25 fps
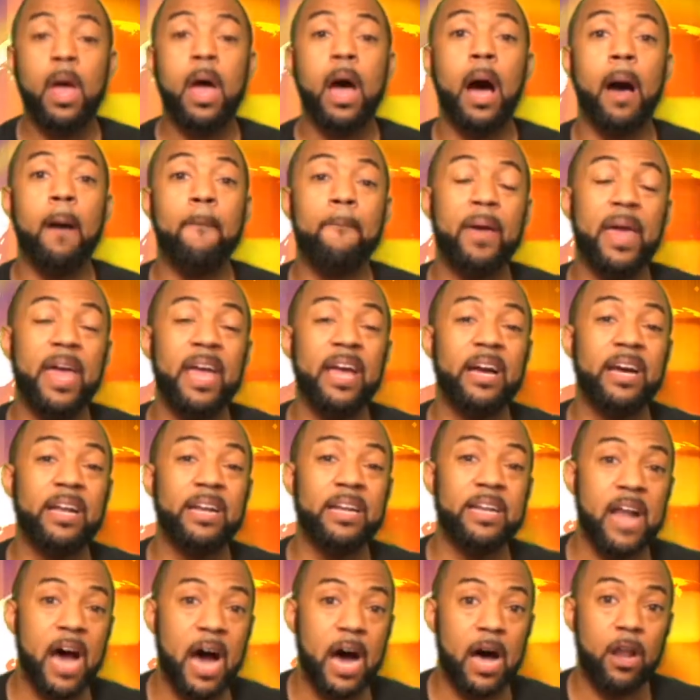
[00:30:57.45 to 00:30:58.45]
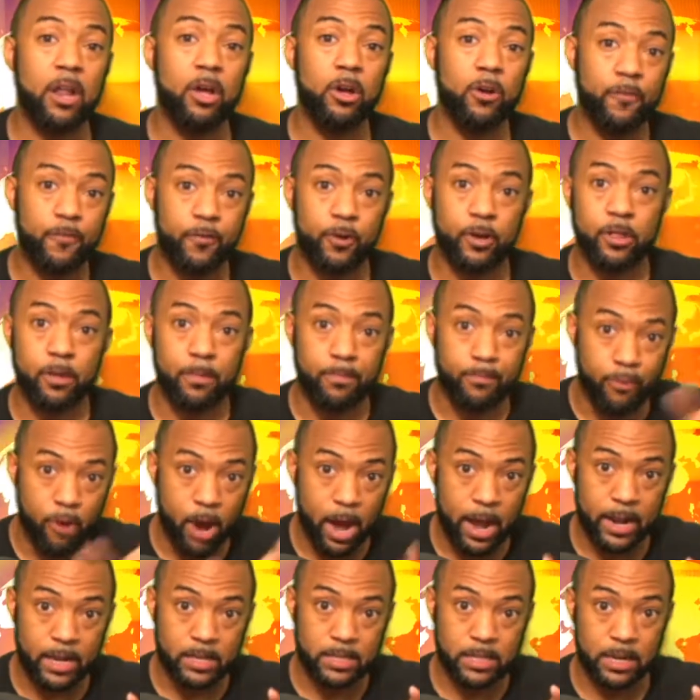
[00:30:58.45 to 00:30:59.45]
I'm paying $1 for the
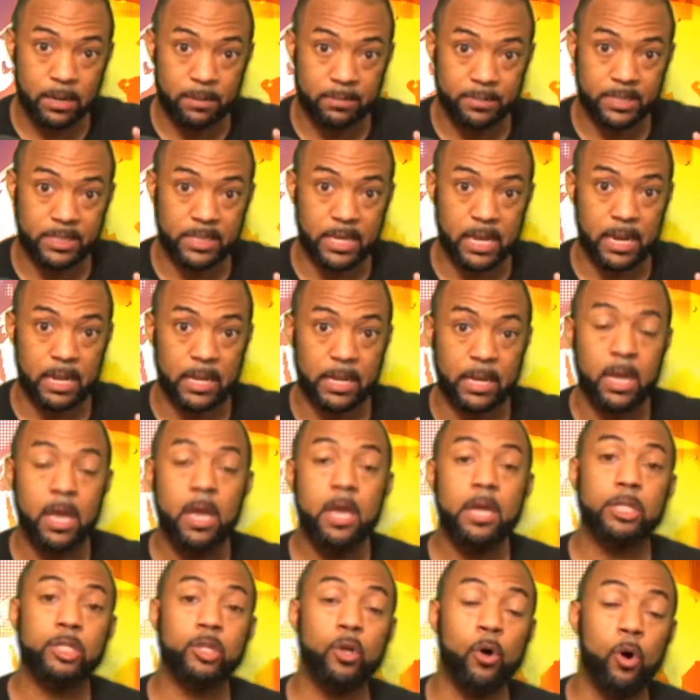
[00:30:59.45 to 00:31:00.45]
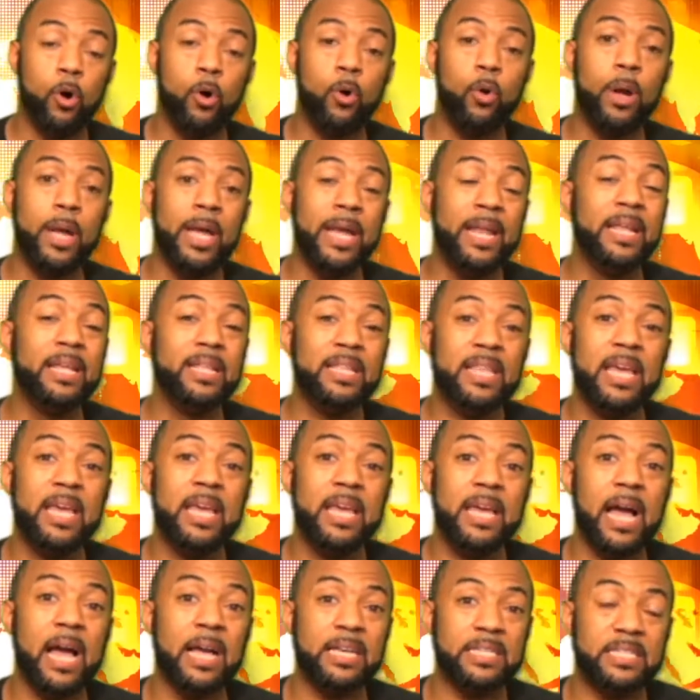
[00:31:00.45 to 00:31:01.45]
product that I'm selling. So
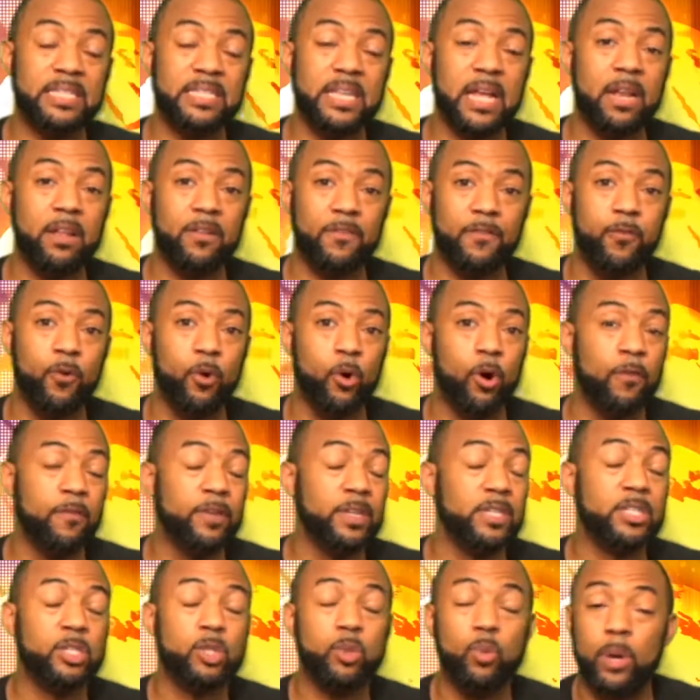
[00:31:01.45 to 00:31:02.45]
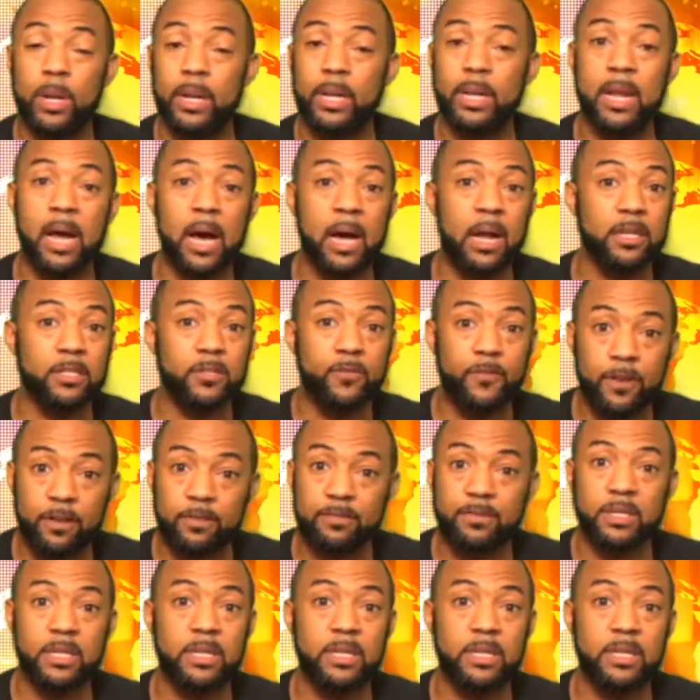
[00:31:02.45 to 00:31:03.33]
anything I sell it for, if it's $20, $15,